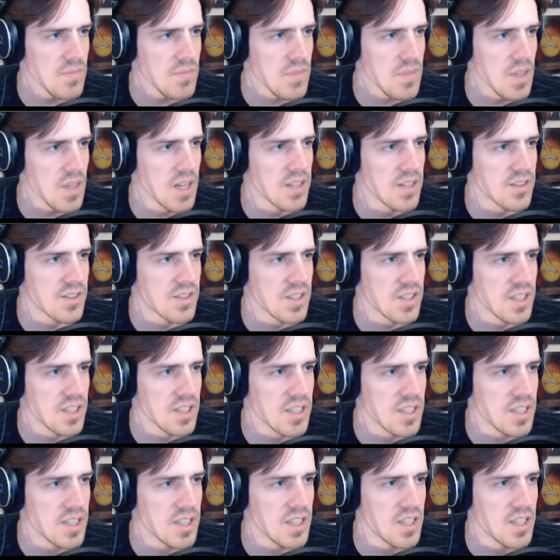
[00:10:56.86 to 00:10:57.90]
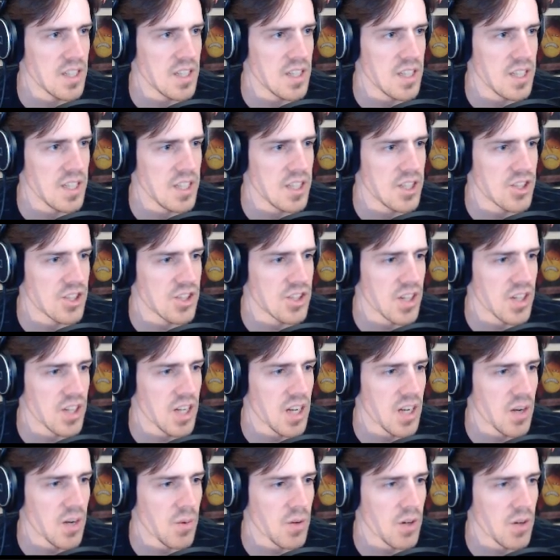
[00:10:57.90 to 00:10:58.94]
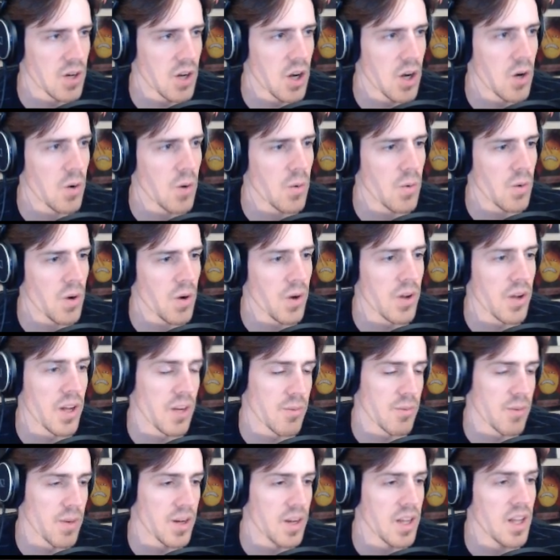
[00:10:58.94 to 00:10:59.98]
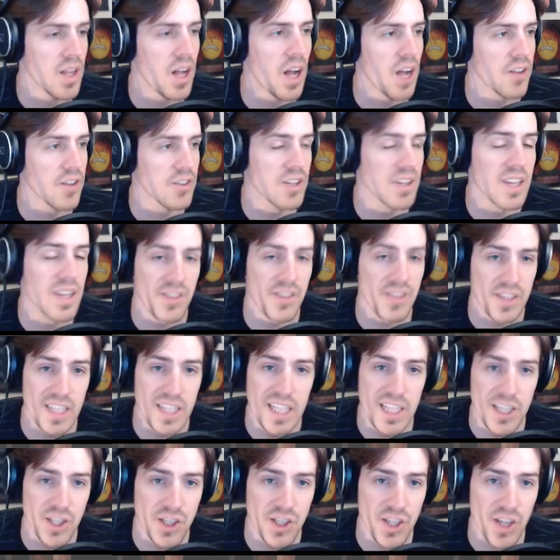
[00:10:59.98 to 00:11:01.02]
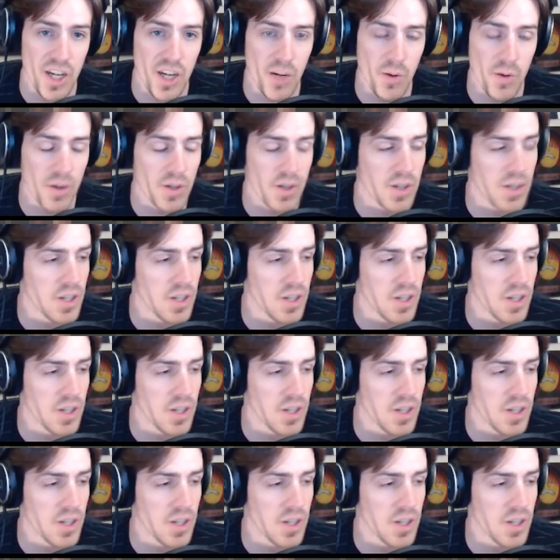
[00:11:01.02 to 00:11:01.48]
I see. Each tower... Oh, okay, never mind. I was gonna guess that each tower